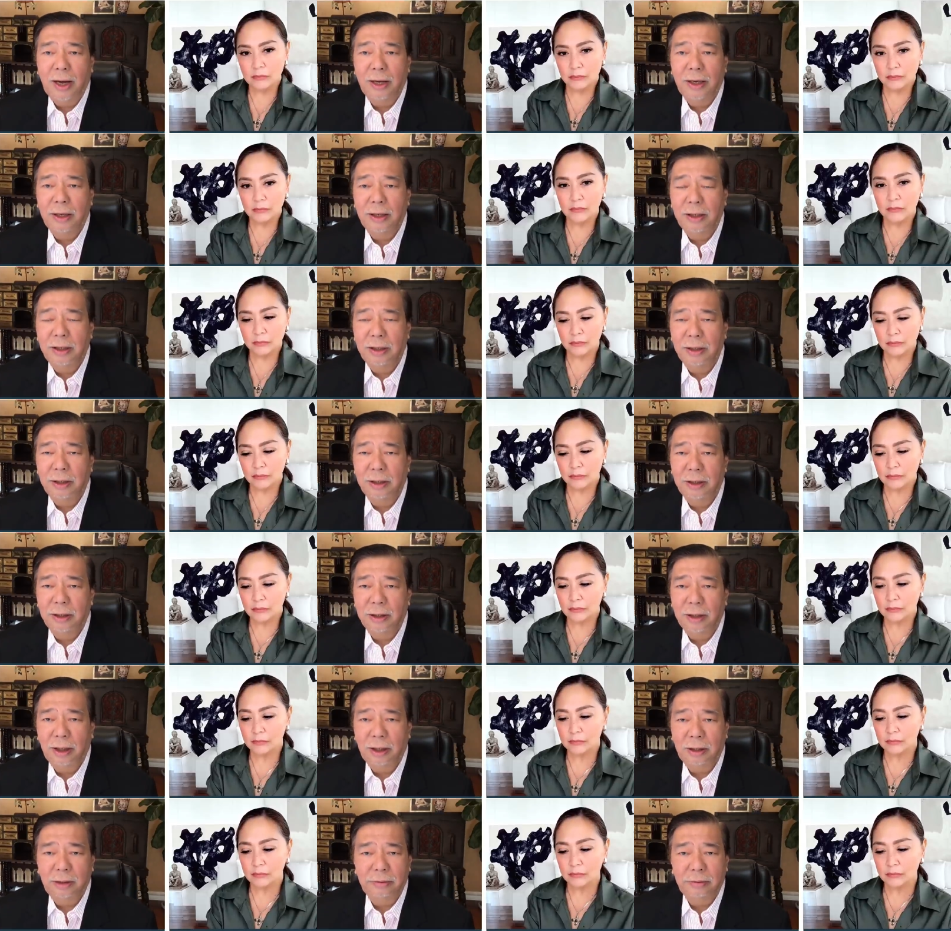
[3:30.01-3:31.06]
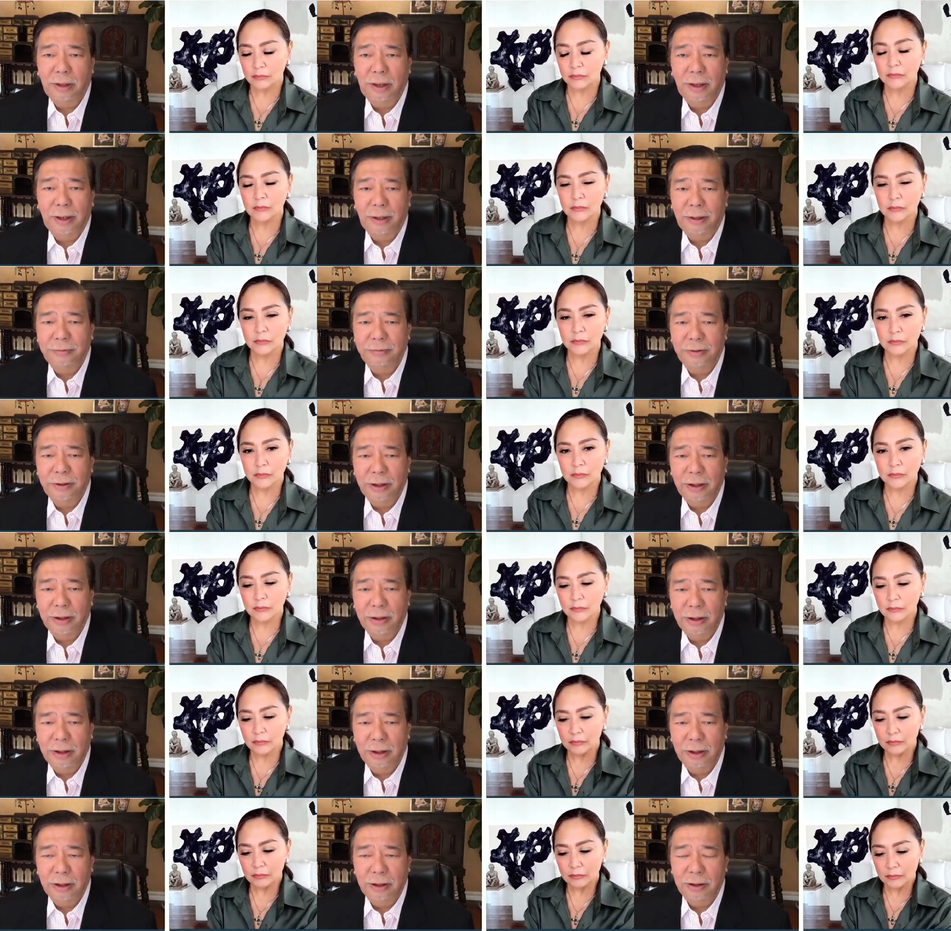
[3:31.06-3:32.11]
Speaker 1: uh, uh, the,
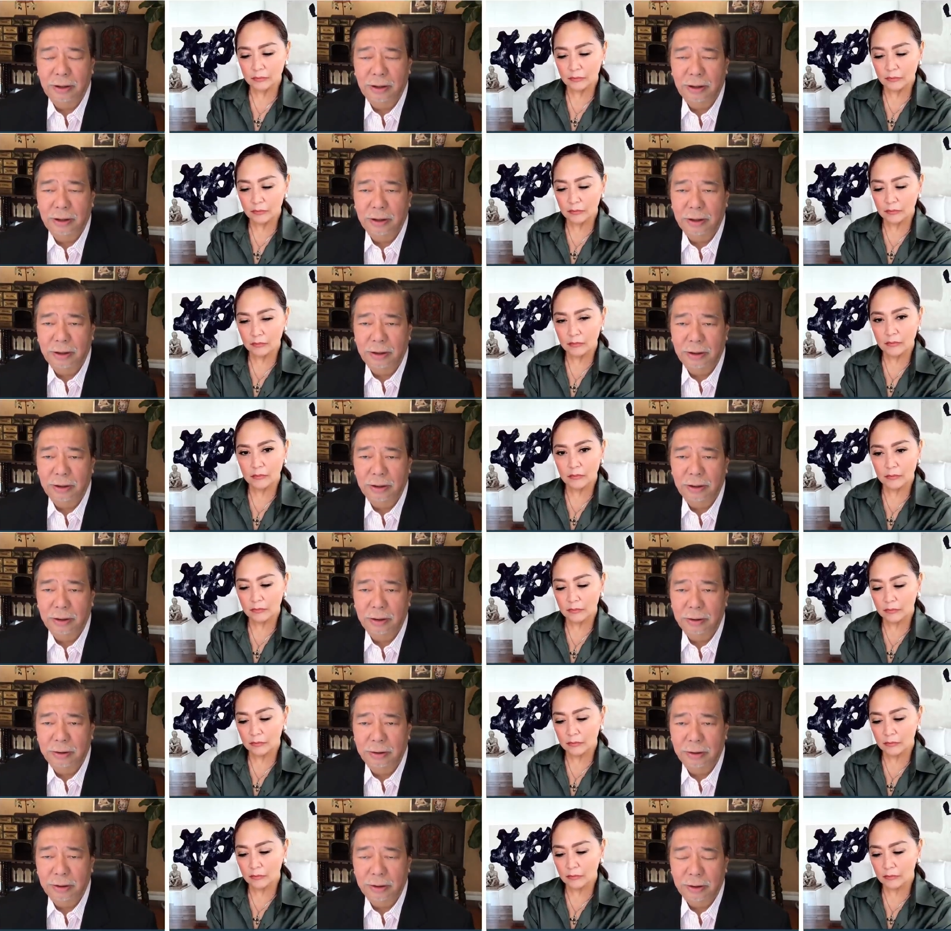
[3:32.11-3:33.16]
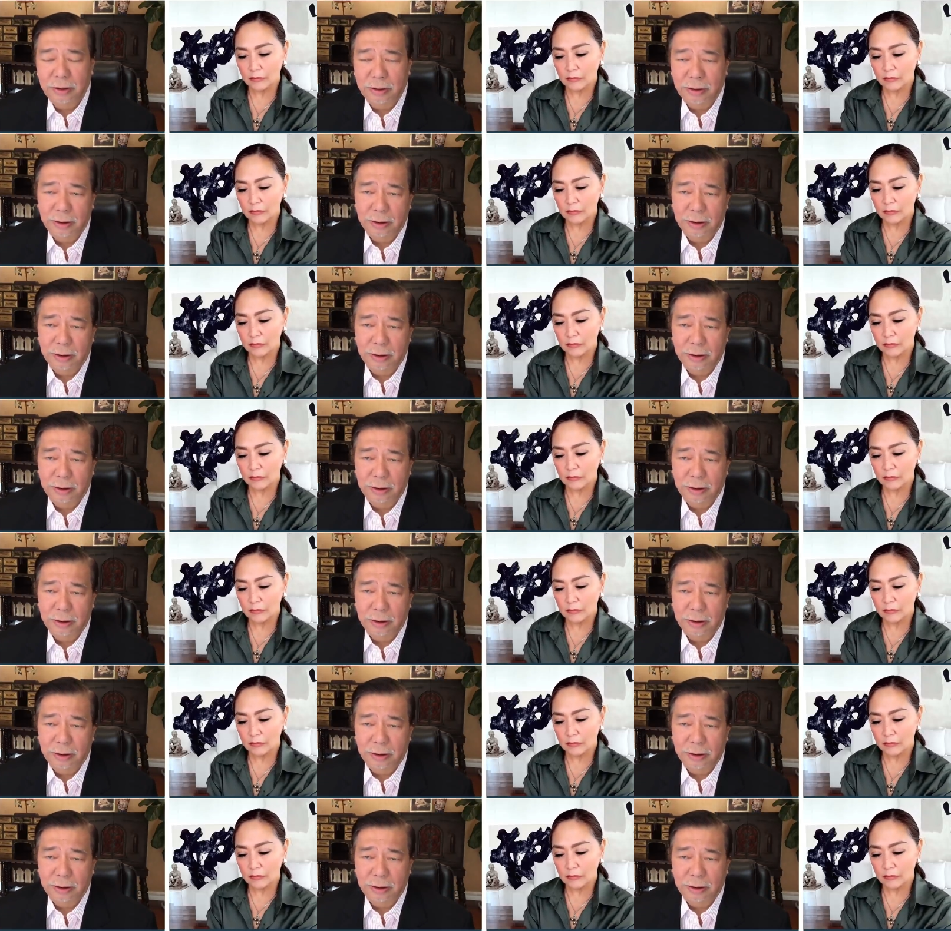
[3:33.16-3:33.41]
the, the, the, the